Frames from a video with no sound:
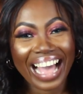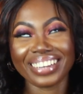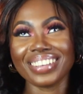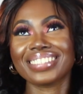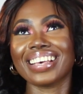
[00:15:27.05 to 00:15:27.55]

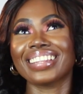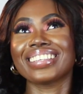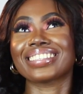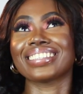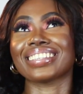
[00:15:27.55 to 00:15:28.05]
I just hear
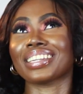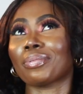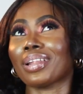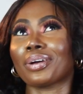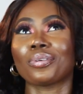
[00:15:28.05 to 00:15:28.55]
these things and
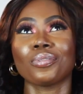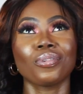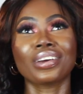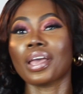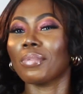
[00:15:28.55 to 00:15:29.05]
I'm like,
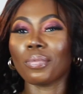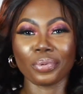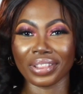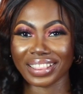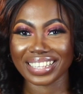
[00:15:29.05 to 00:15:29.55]
who came
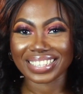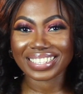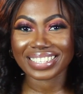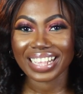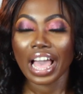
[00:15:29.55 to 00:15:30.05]
up with
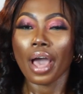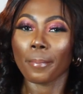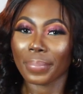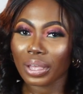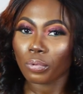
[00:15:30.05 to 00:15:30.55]
this?
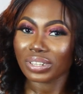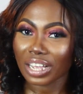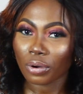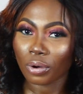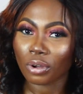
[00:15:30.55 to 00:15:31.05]
Pink
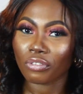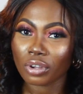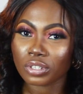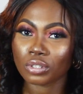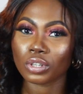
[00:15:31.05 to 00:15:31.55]
watercolor, of
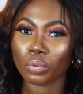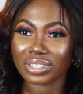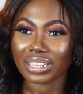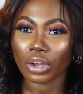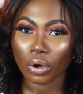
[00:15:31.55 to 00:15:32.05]
course, you know the
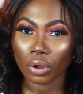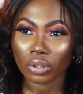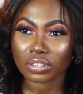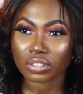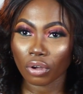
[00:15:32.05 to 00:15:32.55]

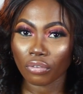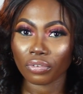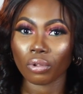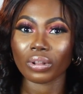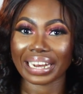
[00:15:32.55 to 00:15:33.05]
watercolor
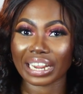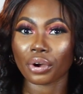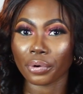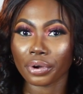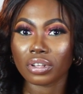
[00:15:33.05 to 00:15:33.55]
stuff, or like the
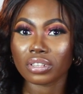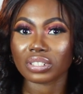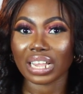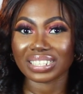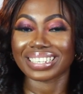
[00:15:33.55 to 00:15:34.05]

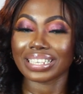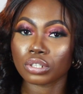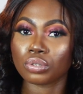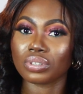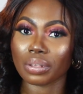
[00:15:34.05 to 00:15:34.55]
crayons that
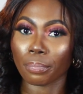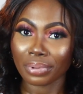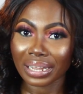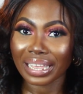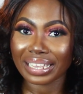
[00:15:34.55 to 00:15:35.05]
kids use in
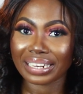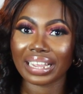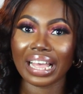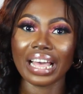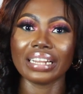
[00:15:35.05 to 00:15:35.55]

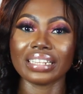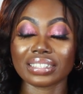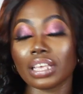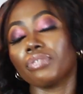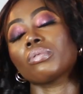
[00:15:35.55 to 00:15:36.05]
playing. They
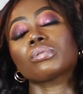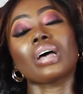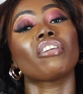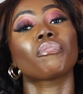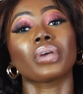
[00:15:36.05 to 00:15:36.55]
say if you want
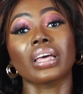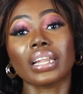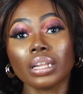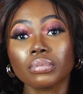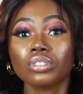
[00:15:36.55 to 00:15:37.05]
to have
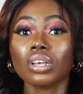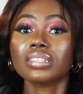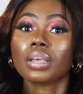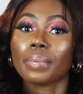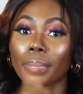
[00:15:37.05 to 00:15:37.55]
pink lips,
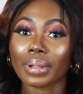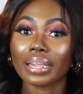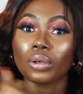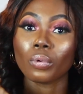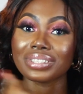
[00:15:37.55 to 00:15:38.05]
just keep
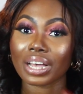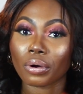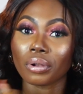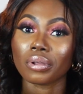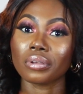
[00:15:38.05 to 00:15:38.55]
applying the
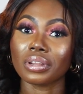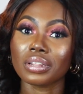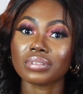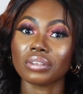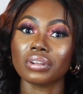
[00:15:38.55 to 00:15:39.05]
watercolor on your
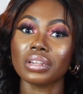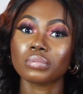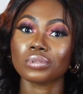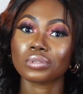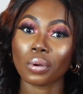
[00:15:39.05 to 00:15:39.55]
lips and your
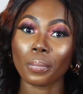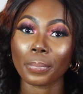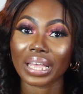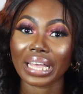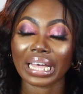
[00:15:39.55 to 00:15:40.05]
lips will turn
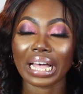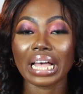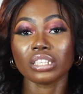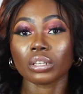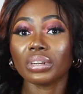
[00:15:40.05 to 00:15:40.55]
pink.
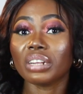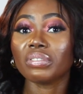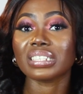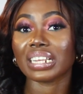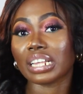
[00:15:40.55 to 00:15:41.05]
Someone
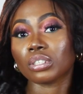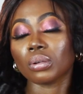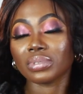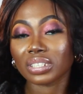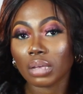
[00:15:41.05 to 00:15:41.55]
even said that
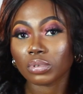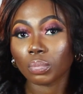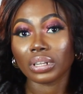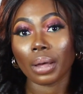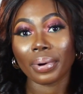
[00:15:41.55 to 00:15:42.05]
sometimes
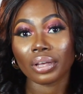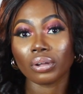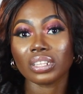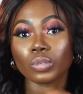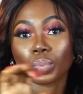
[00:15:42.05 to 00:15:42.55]
people that buy
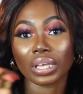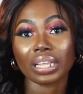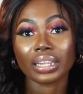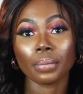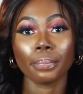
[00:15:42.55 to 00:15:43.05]
all this
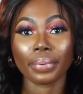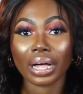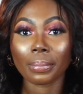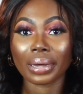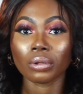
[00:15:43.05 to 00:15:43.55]
pink lip
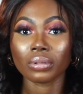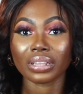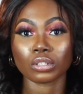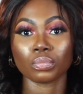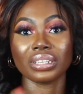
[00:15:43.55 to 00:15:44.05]
balm and all
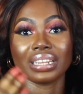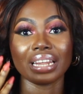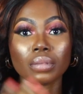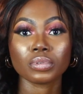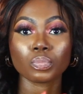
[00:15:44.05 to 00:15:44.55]
that to make
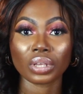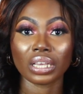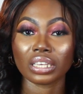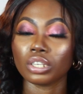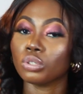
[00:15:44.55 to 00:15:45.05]
their lips
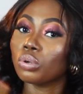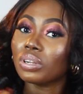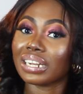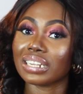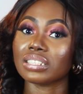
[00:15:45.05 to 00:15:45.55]
pink, you don't
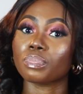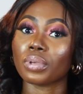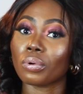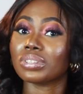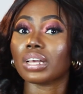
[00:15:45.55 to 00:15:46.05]
know that there's
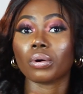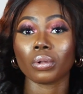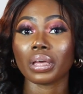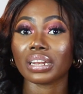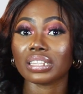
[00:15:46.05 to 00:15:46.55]
pink
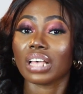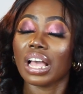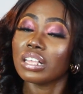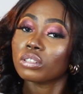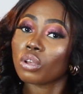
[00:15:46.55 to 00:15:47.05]
watercolor in it.
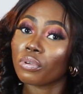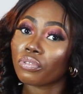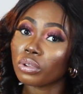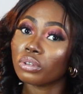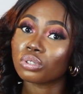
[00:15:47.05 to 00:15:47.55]
So
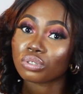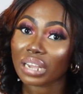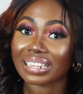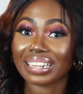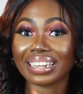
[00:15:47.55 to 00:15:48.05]
before you
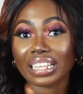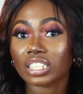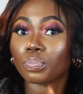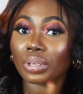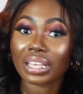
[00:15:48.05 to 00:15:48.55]
try the
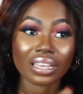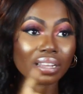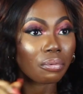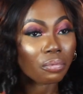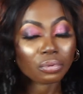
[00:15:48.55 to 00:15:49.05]
next pink
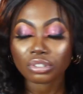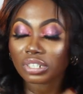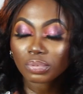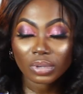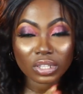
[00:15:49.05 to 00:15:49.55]

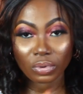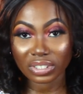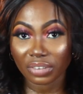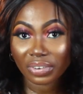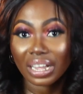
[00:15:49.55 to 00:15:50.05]
treatment,
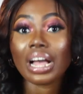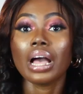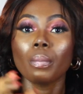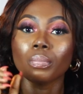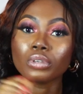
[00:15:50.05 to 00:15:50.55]
whatever,
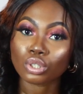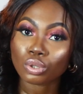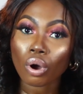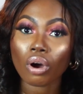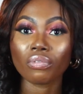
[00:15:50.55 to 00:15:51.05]
be
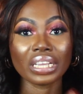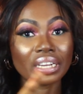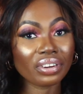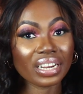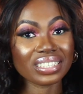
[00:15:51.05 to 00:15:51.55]
sure of the
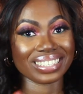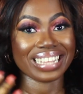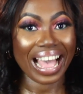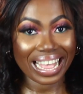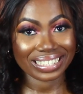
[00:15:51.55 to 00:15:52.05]
ingredients
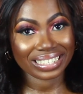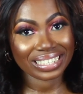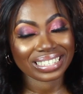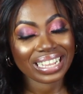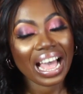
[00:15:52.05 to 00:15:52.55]
it has in
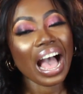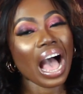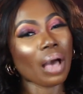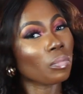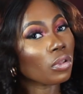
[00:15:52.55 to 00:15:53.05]
it.
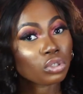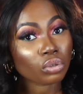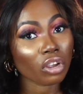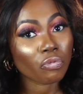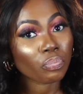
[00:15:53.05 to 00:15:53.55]
I'm not
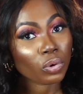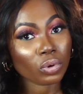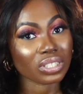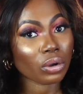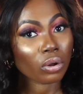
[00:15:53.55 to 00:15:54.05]
sure if pink
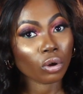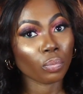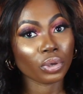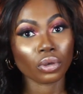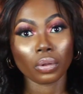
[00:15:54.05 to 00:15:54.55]
watercolor
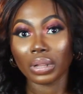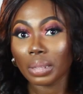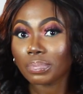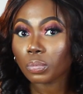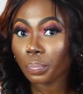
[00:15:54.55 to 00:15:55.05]
will make your
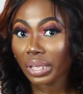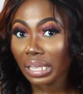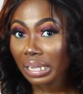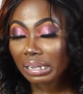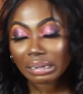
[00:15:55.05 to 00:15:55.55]
lips
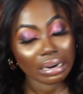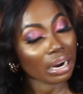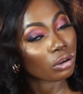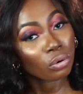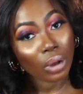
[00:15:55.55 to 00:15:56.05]
pink.
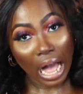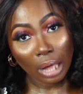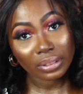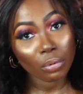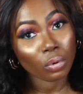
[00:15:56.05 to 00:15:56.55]
I don't know
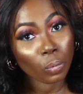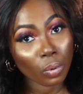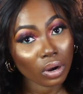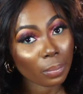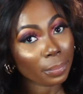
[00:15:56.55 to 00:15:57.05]
how that will
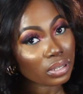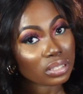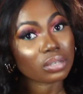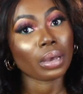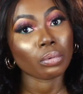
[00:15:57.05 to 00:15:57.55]
work,
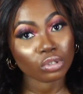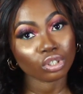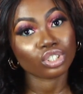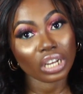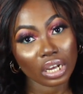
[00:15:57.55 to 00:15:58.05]
but you might want
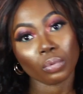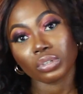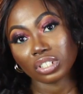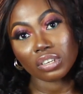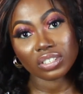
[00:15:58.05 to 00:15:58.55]
to check
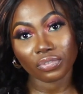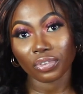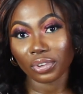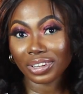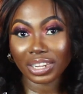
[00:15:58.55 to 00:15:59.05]
what you're using
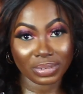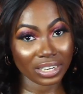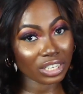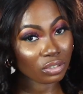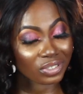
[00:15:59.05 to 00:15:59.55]
for your lips
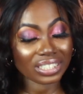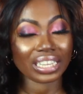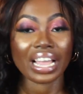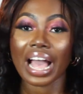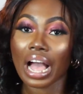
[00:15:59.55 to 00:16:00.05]
at the end of the day.